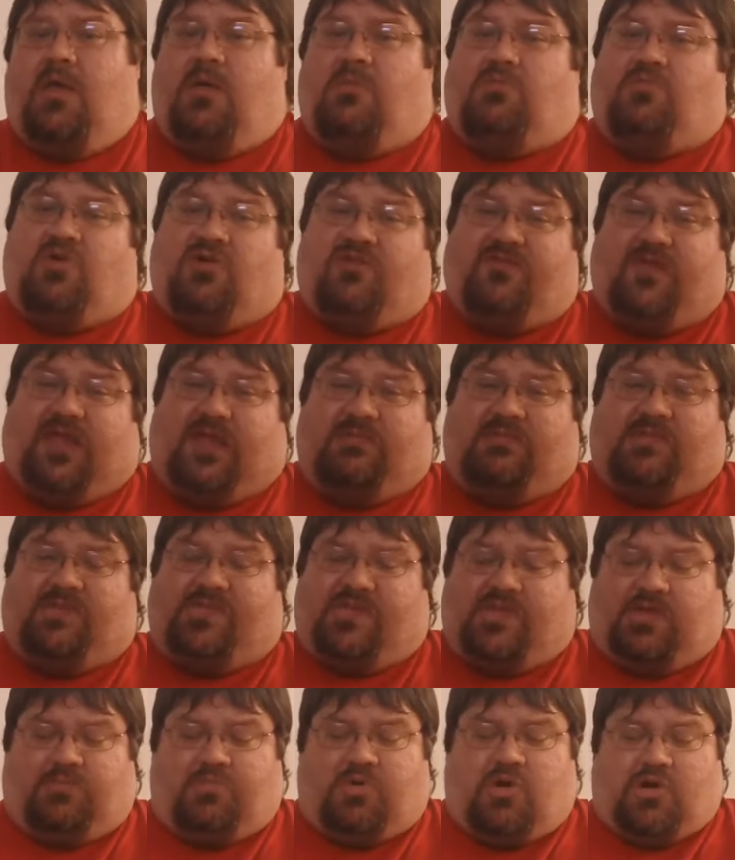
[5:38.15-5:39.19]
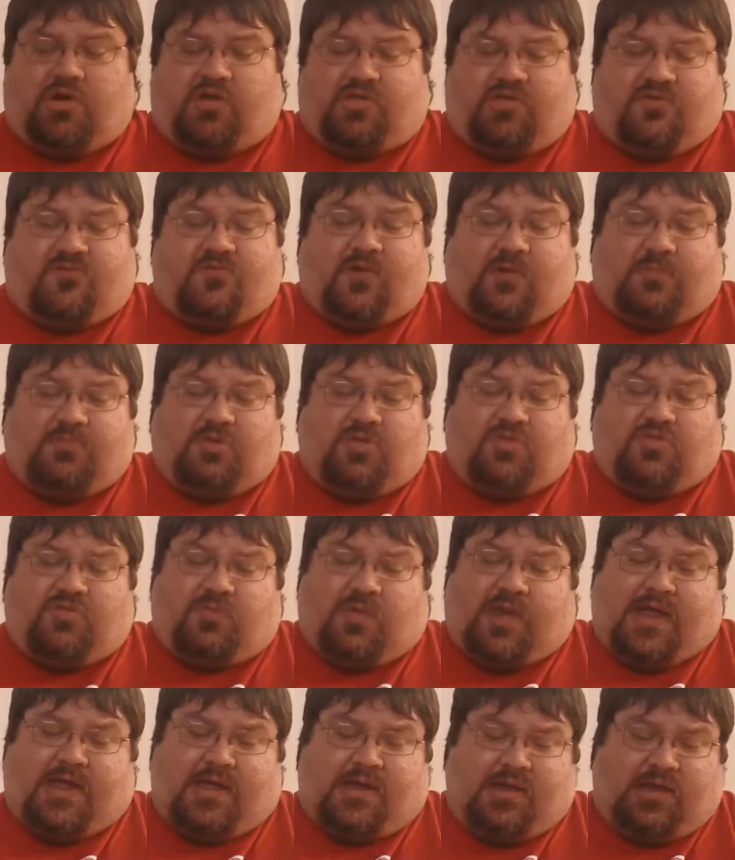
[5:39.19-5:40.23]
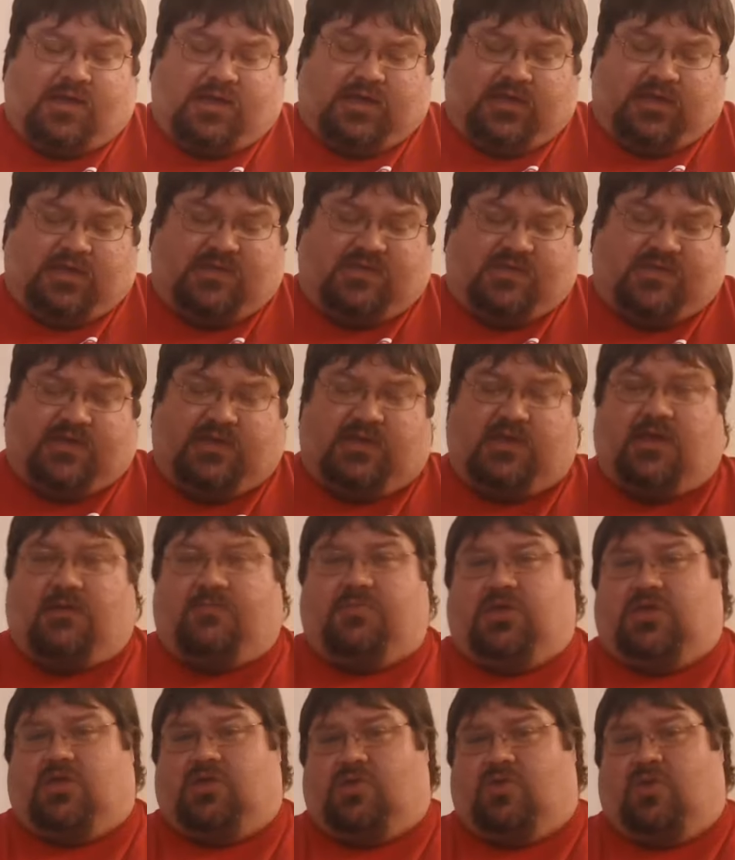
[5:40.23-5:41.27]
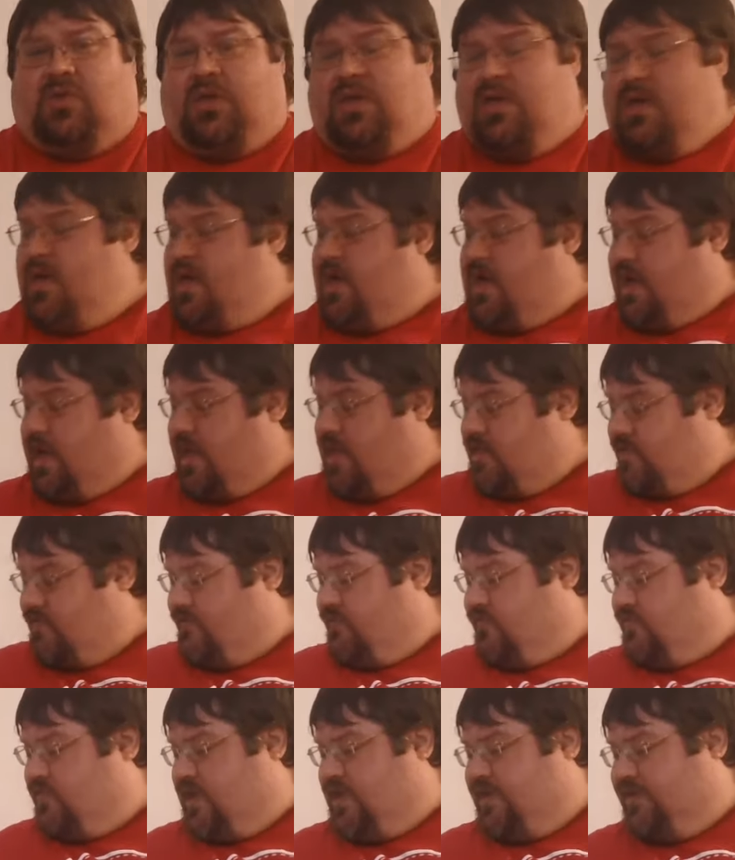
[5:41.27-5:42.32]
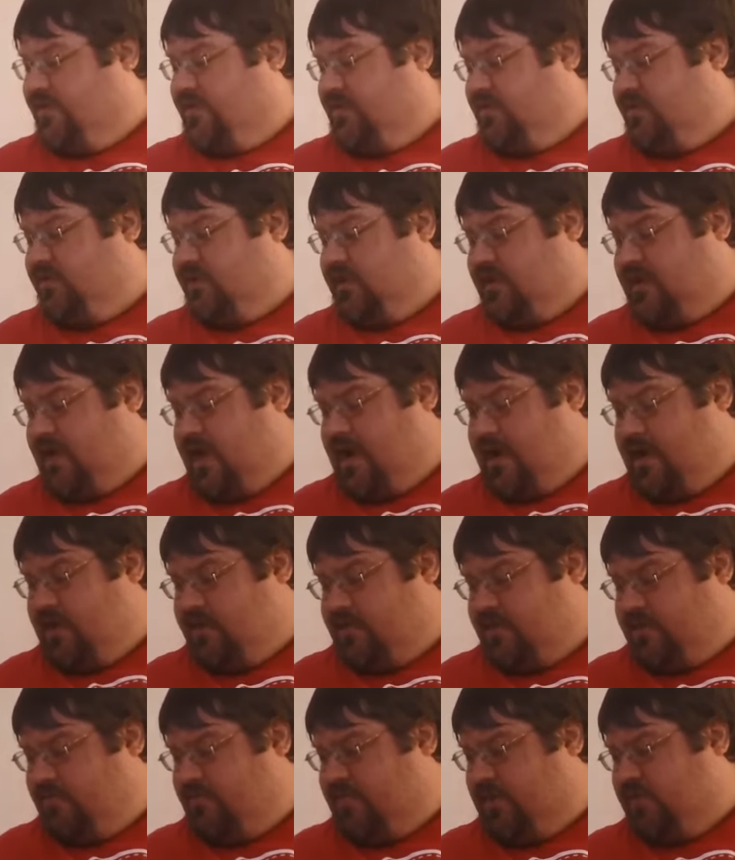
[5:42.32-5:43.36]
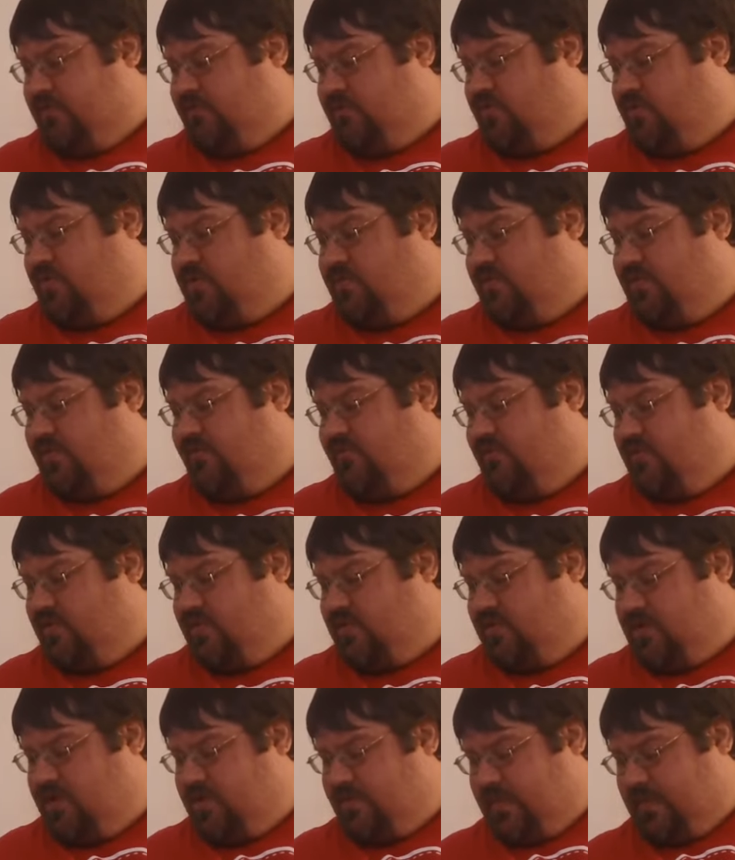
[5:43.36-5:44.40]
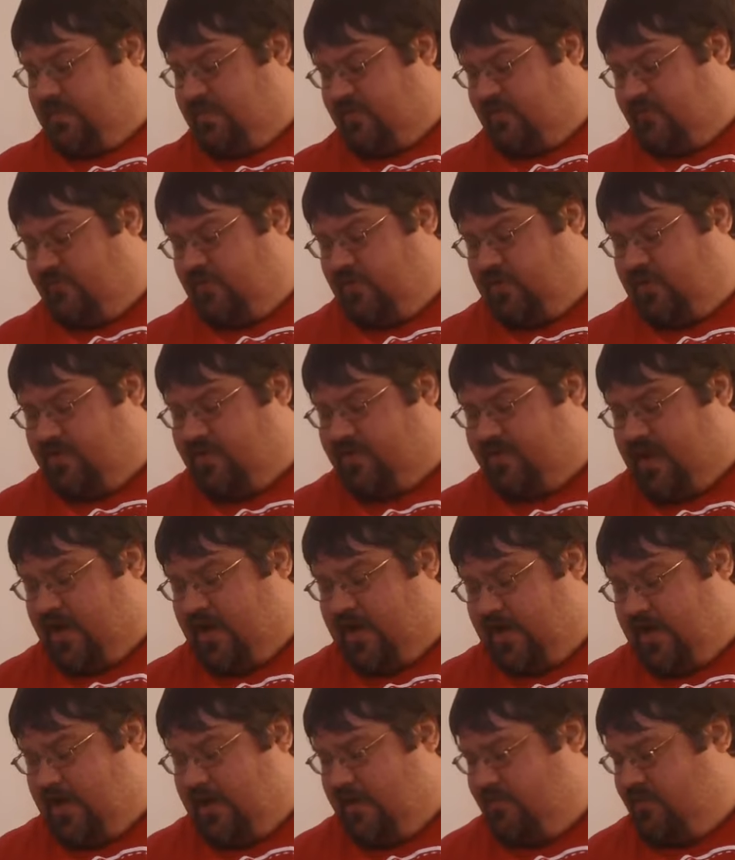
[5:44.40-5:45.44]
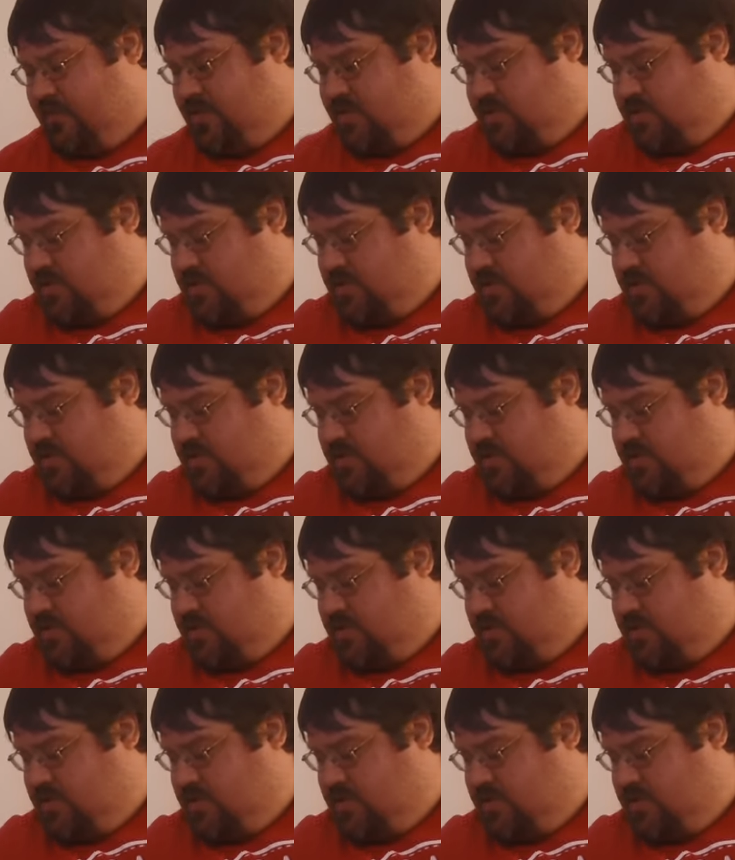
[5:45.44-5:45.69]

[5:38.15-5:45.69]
More famously, part of the Triple Threat in ECW. Hell of a wrestler that died a little bit before his time.